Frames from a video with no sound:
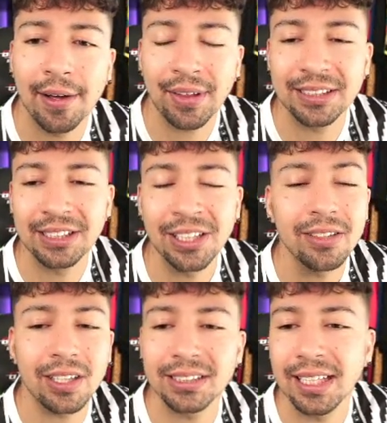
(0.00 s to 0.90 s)
Thanks to you.
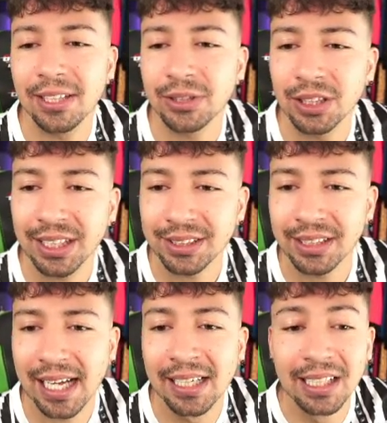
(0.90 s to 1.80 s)
Nice little suggestion
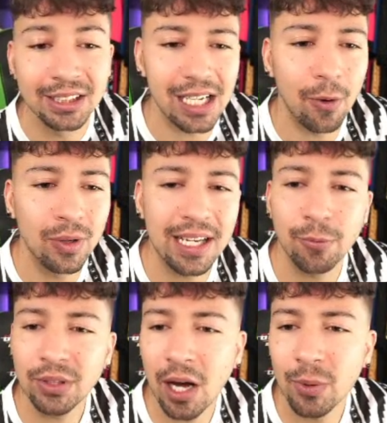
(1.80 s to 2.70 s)
there. So yeah,
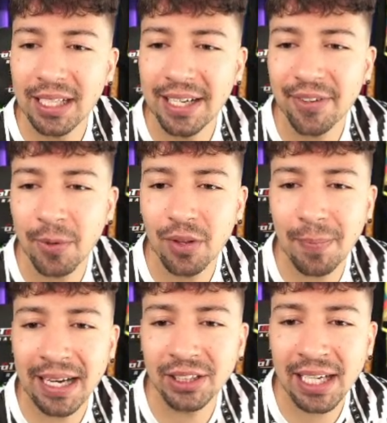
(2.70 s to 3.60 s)
I would leave him on the
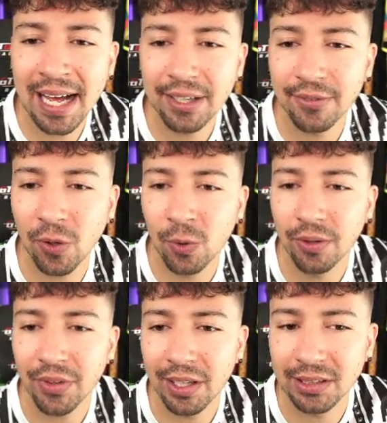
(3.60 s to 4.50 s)
bench ahead of all
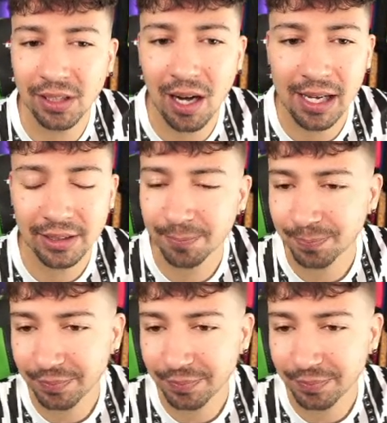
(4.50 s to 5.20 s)
of those guys.